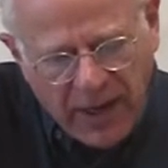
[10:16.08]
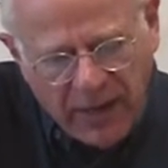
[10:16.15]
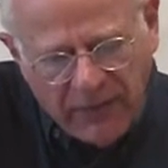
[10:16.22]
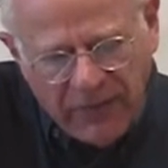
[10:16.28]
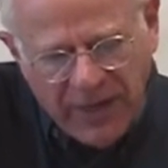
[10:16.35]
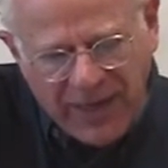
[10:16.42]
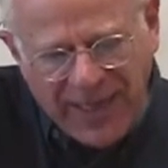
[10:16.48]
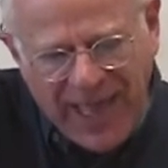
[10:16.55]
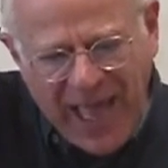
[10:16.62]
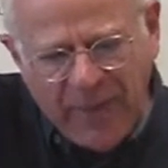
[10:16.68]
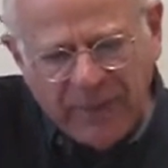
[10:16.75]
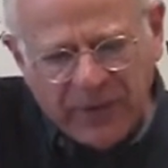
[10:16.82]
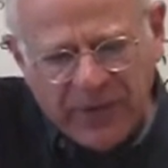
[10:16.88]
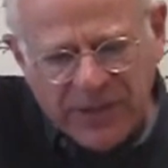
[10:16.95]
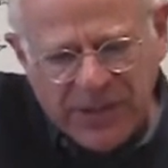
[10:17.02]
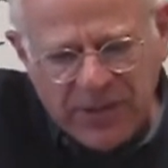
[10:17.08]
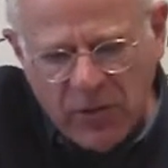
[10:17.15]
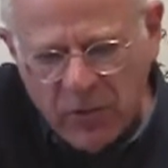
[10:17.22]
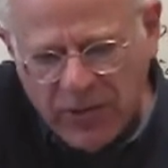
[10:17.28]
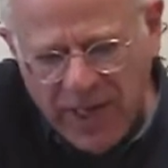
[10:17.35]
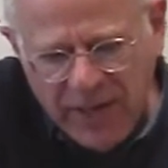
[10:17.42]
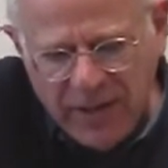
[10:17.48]
of the capitalists
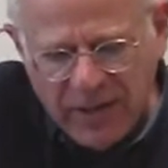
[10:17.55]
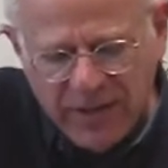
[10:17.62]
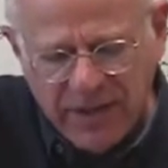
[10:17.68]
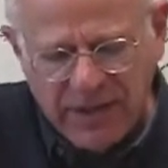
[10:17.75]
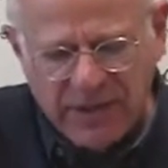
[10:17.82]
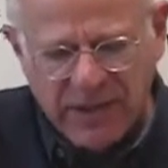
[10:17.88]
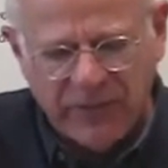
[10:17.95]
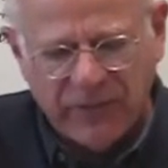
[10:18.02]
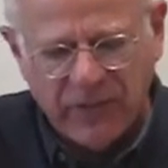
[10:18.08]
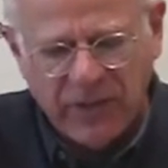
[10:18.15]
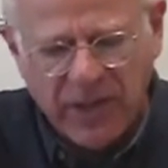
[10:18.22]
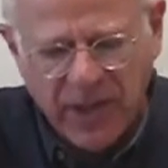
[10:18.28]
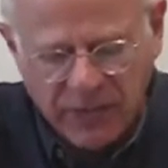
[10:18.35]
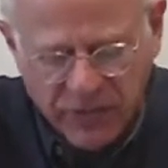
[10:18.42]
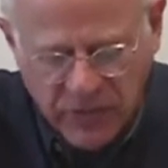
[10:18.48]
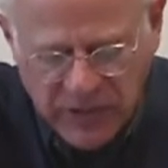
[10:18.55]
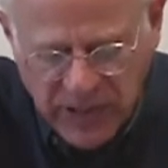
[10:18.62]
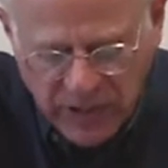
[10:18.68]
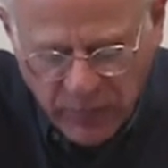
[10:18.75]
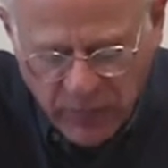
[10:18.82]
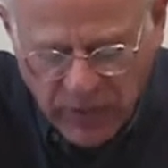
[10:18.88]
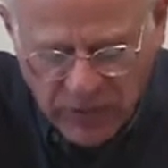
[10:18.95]
located in these different countries
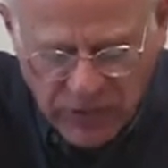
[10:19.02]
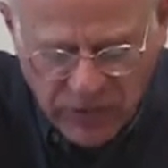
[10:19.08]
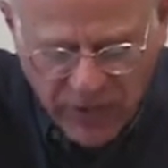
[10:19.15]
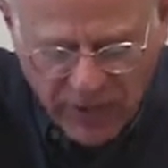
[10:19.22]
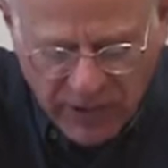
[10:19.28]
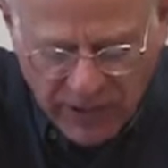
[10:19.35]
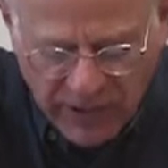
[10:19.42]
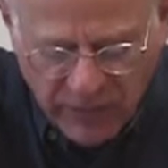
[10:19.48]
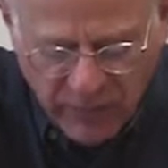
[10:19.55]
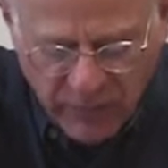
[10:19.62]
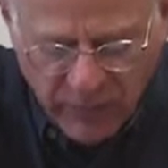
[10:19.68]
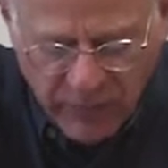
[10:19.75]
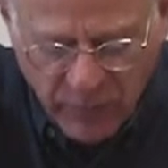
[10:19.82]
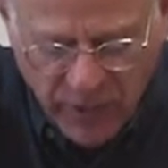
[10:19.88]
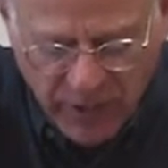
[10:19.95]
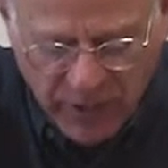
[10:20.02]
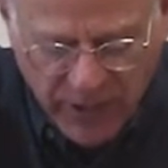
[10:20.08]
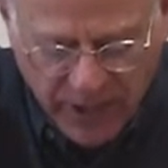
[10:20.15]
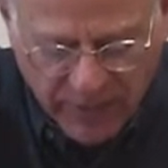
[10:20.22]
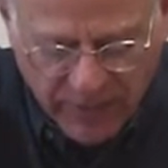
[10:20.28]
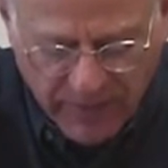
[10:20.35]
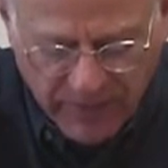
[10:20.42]
that were struggling with one
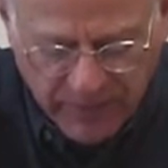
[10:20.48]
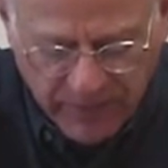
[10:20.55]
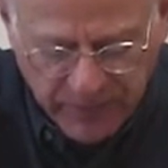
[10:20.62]
another.